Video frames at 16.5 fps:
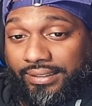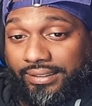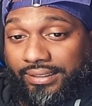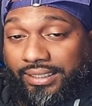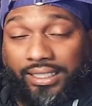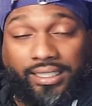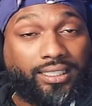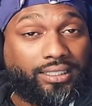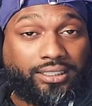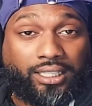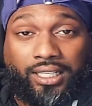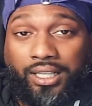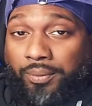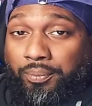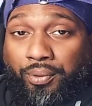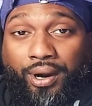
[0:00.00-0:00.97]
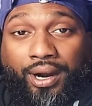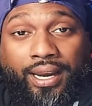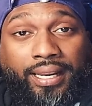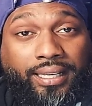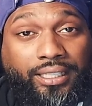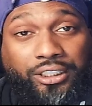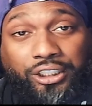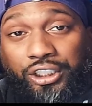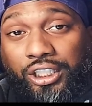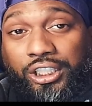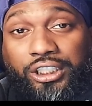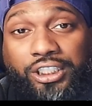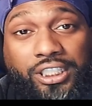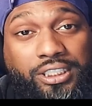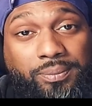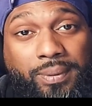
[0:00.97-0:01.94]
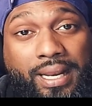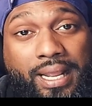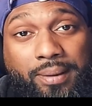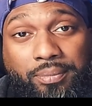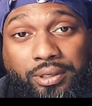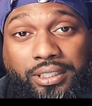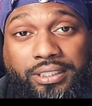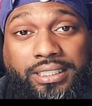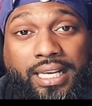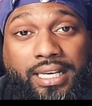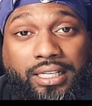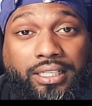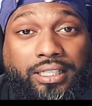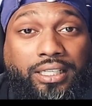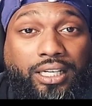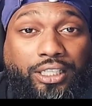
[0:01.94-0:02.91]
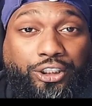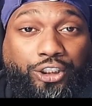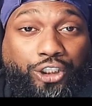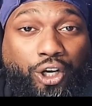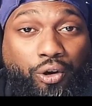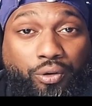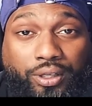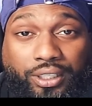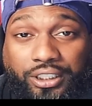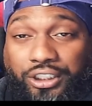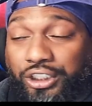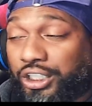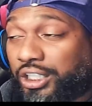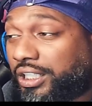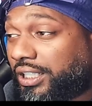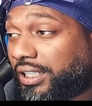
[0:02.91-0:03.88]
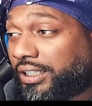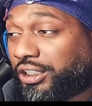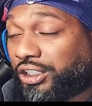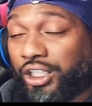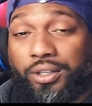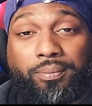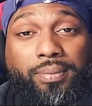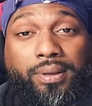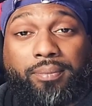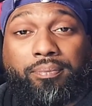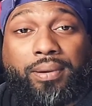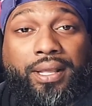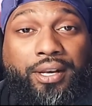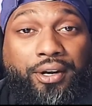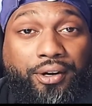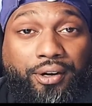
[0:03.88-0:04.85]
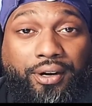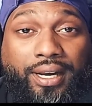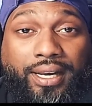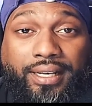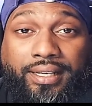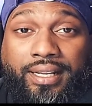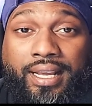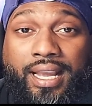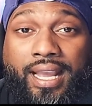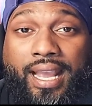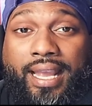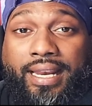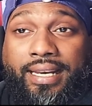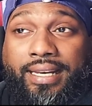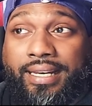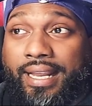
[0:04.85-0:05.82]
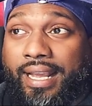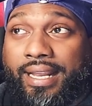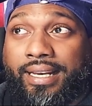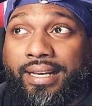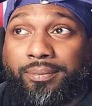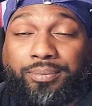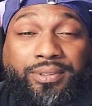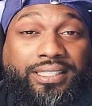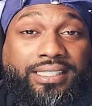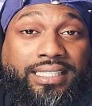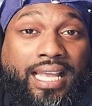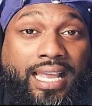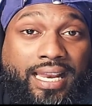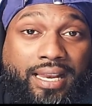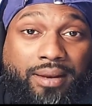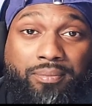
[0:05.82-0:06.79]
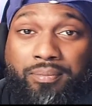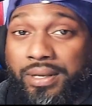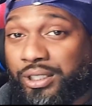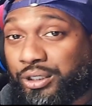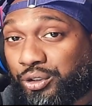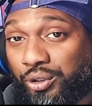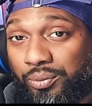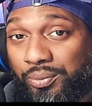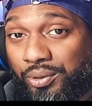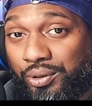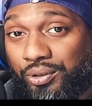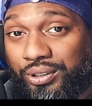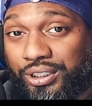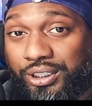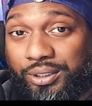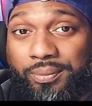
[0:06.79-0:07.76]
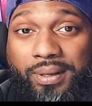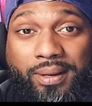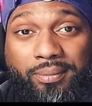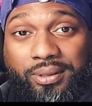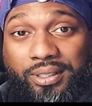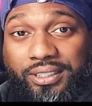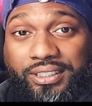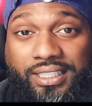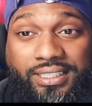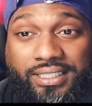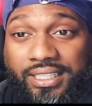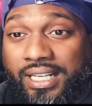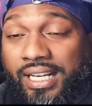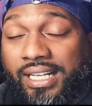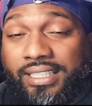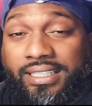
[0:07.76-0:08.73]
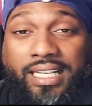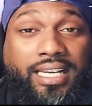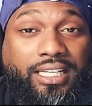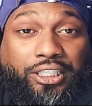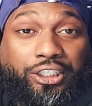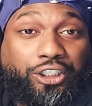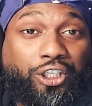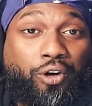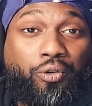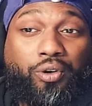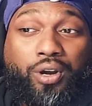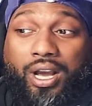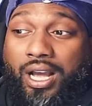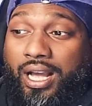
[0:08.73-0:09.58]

the prank and should have just been able to take a joke. He shouldn't be bitter and upset and miserable. He should be able to just take a joke